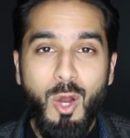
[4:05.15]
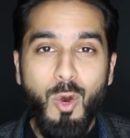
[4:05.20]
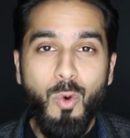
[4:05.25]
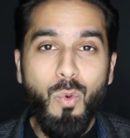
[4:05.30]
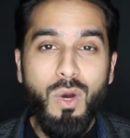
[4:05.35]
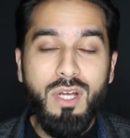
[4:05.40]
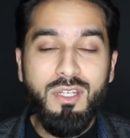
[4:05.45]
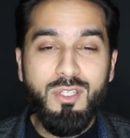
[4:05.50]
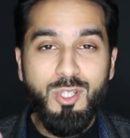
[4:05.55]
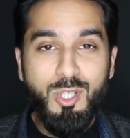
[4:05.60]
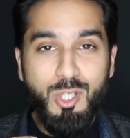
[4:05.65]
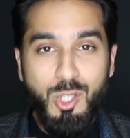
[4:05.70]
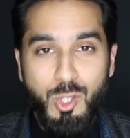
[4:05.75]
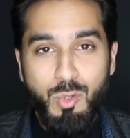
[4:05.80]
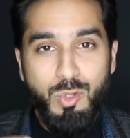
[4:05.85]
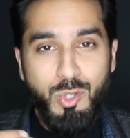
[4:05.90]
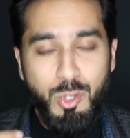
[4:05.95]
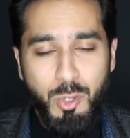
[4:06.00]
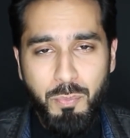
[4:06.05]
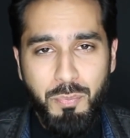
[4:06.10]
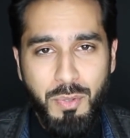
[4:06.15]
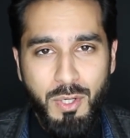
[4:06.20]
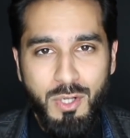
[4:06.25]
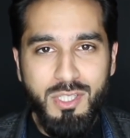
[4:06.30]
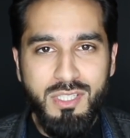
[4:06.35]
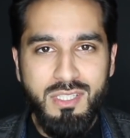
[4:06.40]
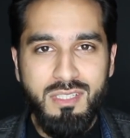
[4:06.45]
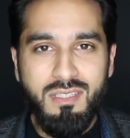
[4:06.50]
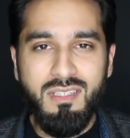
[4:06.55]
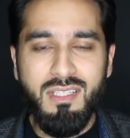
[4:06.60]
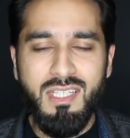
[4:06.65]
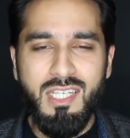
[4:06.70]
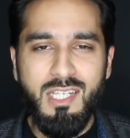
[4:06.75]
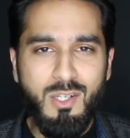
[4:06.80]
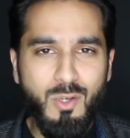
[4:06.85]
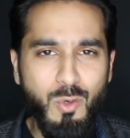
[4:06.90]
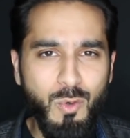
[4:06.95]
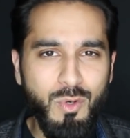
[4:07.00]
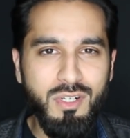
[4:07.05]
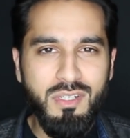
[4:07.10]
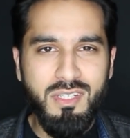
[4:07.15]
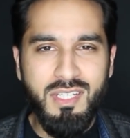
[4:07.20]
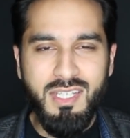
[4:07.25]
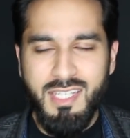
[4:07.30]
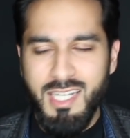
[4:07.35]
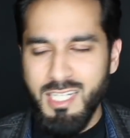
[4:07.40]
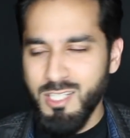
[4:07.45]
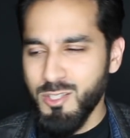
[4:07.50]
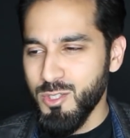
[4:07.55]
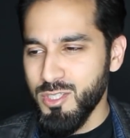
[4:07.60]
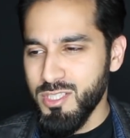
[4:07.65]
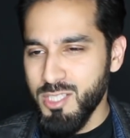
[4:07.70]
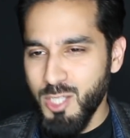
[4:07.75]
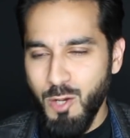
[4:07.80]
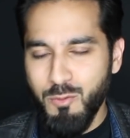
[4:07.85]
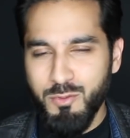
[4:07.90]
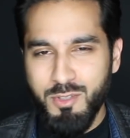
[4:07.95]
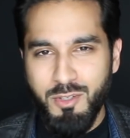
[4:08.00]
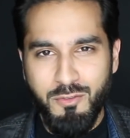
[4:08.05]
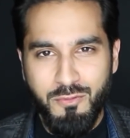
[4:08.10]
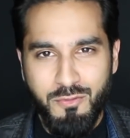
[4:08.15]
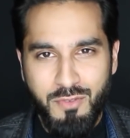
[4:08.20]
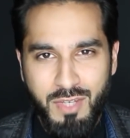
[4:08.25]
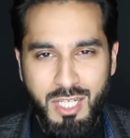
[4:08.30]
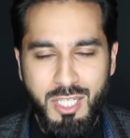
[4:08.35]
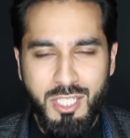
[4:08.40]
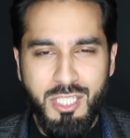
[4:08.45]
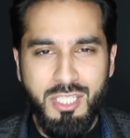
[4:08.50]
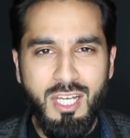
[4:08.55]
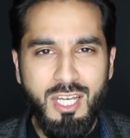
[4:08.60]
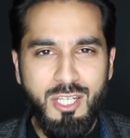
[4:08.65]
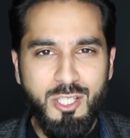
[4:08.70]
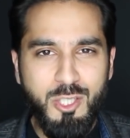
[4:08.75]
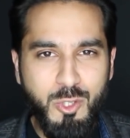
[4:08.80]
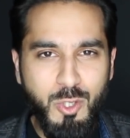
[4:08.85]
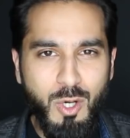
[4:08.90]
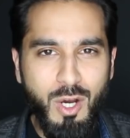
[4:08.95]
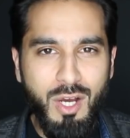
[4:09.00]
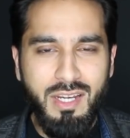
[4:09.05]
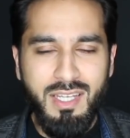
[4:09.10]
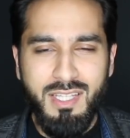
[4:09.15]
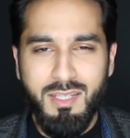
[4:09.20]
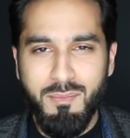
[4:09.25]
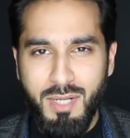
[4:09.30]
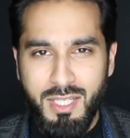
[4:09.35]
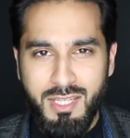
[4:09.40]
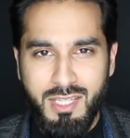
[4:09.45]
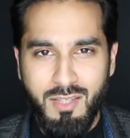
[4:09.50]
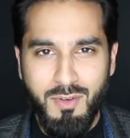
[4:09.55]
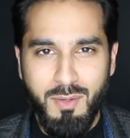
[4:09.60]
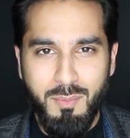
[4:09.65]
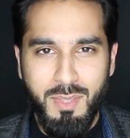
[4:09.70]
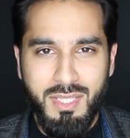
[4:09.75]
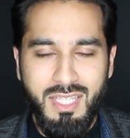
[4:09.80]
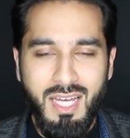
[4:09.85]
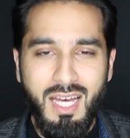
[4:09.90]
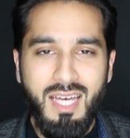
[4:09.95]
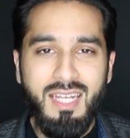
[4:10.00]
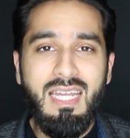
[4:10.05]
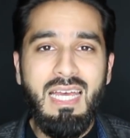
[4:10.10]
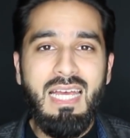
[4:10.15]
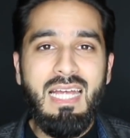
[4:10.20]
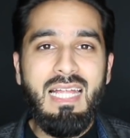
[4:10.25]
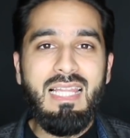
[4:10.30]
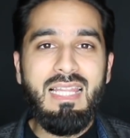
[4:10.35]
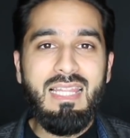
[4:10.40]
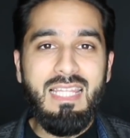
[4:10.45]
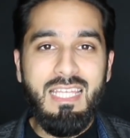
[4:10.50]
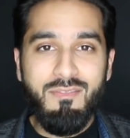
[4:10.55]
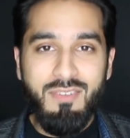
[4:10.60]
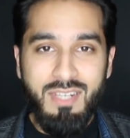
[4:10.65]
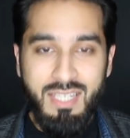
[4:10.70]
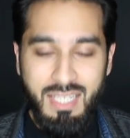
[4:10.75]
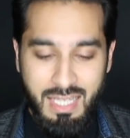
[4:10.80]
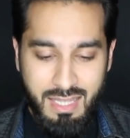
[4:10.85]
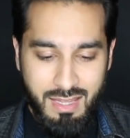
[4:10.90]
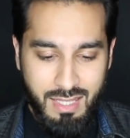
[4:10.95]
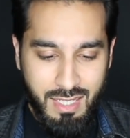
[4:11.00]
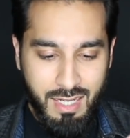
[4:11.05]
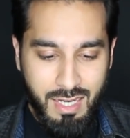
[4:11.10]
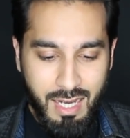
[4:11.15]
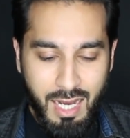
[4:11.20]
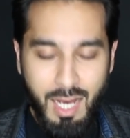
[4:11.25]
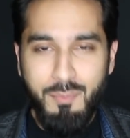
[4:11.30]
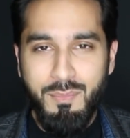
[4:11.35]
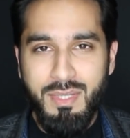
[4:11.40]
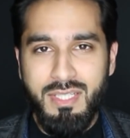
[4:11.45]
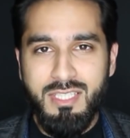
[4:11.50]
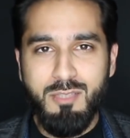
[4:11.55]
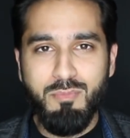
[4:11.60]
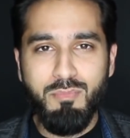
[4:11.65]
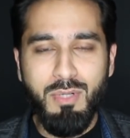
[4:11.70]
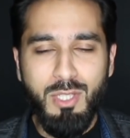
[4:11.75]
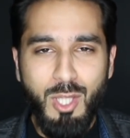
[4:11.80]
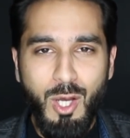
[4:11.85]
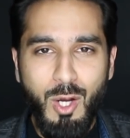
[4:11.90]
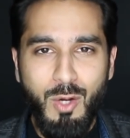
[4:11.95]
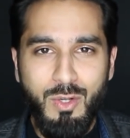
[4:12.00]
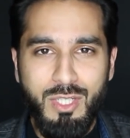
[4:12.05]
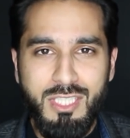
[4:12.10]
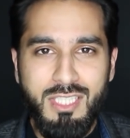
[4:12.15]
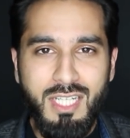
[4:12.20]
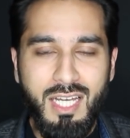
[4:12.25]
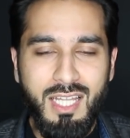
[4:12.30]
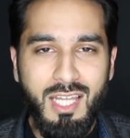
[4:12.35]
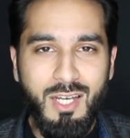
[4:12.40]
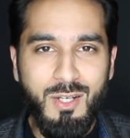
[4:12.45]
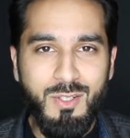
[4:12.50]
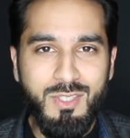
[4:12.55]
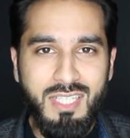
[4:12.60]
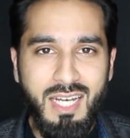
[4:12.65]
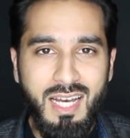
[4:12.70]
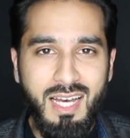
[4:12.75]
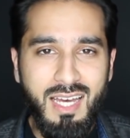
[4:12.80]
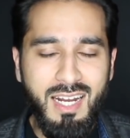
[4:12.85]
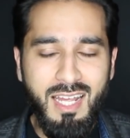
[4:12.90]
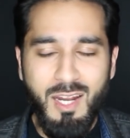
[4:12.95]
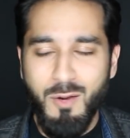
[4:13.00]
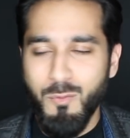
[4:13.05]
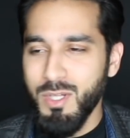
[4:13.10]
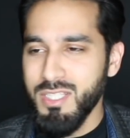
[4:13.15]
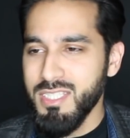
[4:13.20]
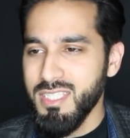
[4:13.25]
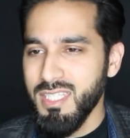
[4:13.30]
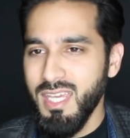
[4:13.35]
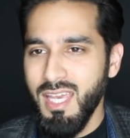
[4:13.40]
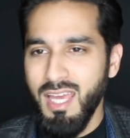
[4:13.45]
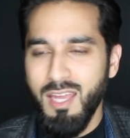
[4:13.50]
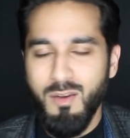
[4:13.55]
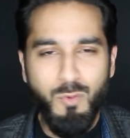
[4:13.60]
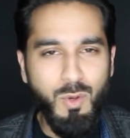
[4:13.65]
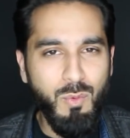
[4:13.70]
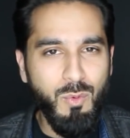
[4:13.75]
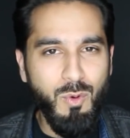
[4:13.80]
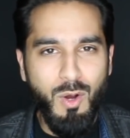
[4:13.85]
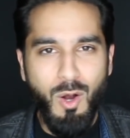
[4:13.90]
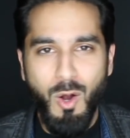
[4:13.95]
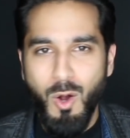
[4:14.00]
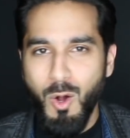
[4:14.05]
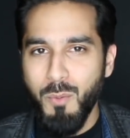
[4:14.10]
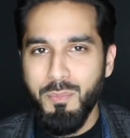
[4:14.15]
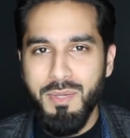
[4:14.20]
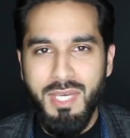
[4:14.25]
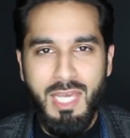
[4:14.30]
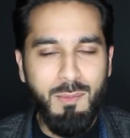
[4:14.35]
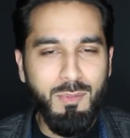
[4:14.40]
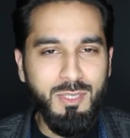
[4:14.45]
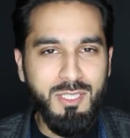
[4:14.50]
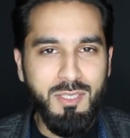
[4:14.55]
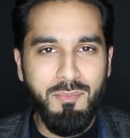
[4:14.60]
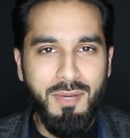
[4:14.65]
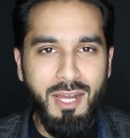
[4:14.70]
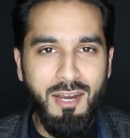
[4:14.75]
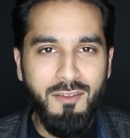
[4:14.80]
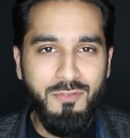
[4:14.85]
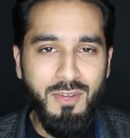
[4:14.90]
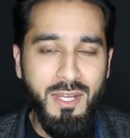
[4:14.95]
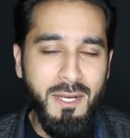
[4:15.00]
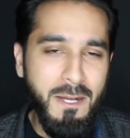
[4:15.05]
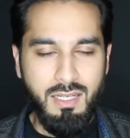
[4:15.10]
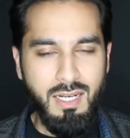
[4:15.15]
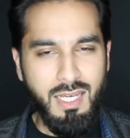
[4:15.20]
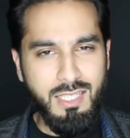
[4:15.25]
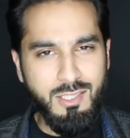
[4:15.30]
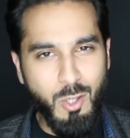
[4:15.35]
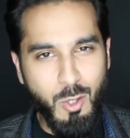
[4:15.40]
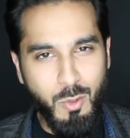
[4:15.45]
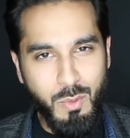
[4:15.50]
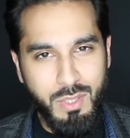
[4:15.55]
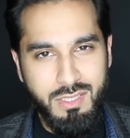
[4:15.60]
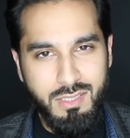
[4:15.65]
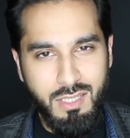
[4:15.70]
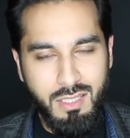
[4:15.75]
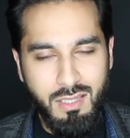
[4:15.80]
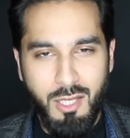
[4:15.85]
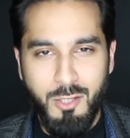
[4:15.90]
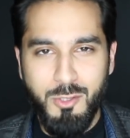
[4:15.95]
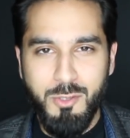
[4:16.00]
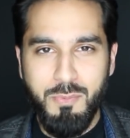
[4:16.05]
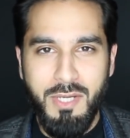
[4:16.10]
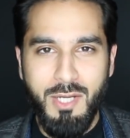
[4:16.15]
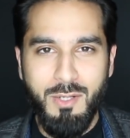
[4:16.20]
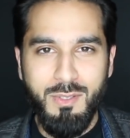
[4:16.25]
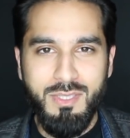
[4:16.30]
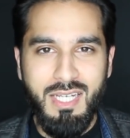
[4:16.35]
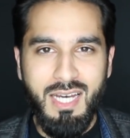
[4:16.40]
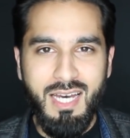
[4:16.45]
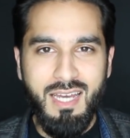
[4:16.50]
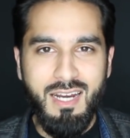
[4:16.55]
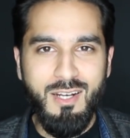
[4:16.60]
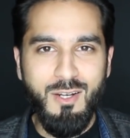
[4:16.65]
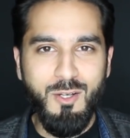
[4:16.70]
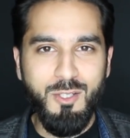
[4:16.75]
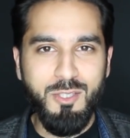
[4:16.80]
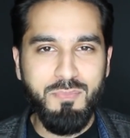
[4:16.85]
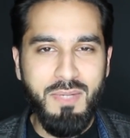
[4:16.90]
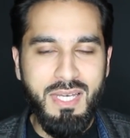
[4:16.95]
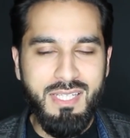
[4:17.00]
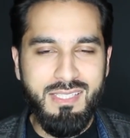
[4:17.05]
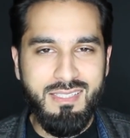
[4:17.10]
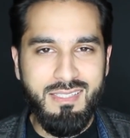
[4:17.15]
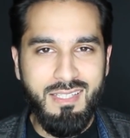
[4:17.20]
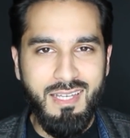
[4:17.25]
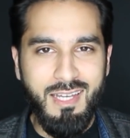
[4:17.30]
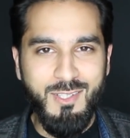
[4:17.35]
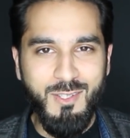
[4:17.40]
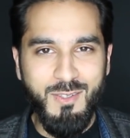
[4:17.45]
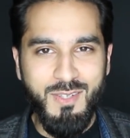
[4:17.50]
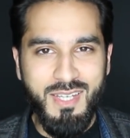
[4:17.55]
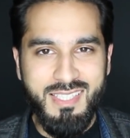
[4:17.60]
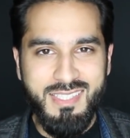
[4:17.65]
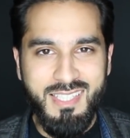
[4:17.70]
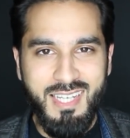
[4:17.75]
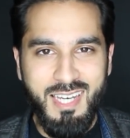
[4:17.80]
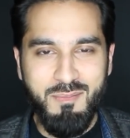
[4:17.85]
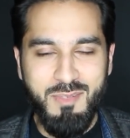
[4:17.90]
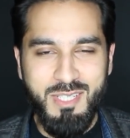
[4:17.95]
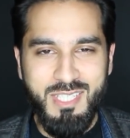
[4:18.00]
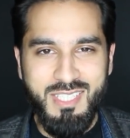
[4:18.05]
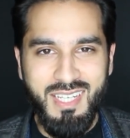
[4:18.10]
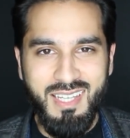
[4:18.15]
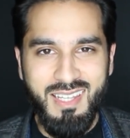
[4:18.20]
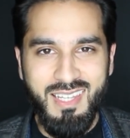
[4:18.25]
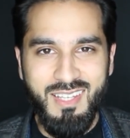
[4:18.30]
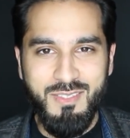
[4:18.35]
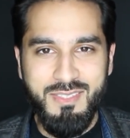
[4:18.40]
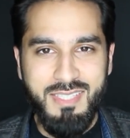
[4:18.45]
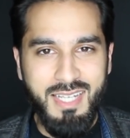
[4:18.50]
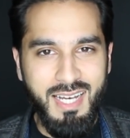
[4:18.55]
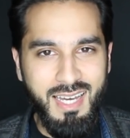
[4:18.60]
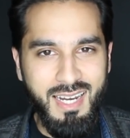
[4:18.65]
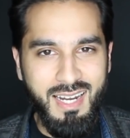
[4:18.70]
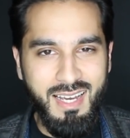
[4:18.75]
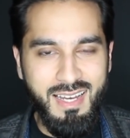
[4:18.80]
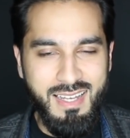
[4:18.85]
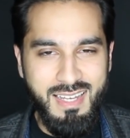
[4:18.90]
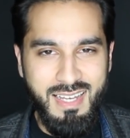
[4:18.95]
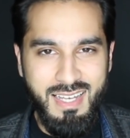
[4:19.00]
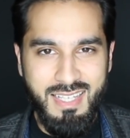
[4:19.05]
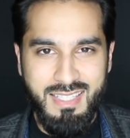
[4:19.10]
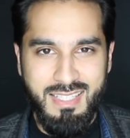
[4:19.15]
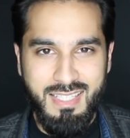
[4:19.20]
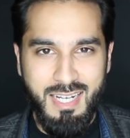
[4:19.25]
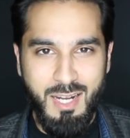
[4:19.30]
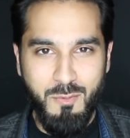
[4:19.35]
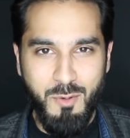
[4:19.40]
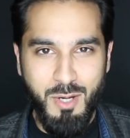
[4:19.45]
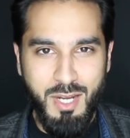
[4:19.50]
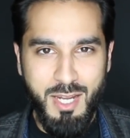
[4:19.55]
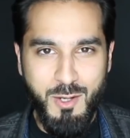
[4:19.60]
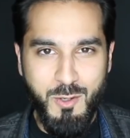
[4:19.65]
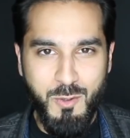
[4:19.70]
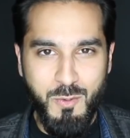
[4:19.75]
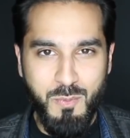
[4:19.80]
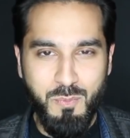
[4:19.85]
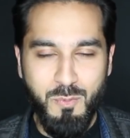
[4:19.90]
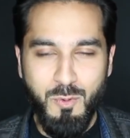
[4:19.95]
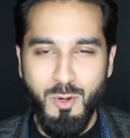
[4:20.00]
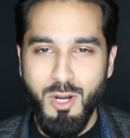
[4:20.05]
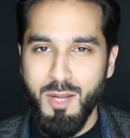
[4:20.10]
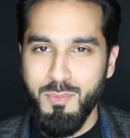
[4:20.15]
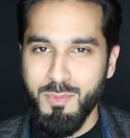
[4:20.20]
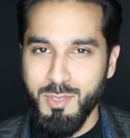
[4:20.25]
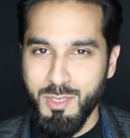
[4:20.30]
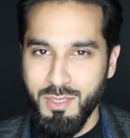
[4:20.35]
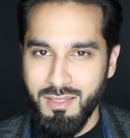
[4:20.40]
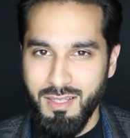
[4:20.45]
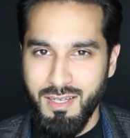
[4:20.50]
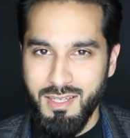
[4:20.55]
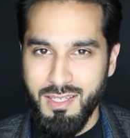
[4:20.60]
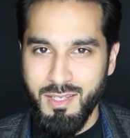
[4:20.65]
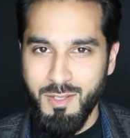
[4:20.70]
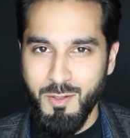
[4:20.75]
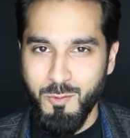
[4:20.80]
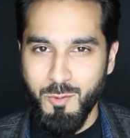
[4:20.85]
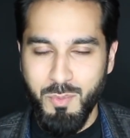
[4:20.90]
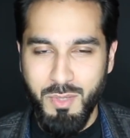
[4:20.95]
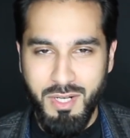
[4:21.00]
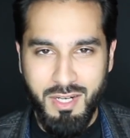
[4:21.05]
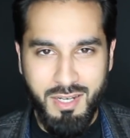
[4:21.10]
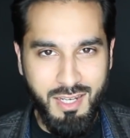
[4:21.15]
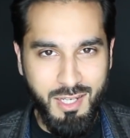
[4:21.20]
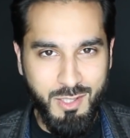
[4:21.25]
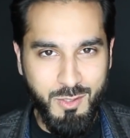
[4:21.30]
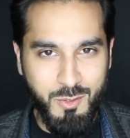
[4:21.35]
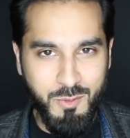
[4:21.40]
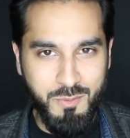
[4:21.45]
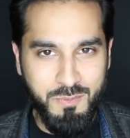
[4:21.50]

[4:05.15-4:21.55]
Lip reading: What do you do personally in order to get yourself to finish strong in the month of Ramadan? Leave it in the comments below, inshallah ta'ala. And once again, we will all be able to benefit. And as always, Allah subhanahu wa ta'ala knows best. Until next time, inshallah ta'ala. Assalamu alaikum wa rahmatullahi wa barakatuh.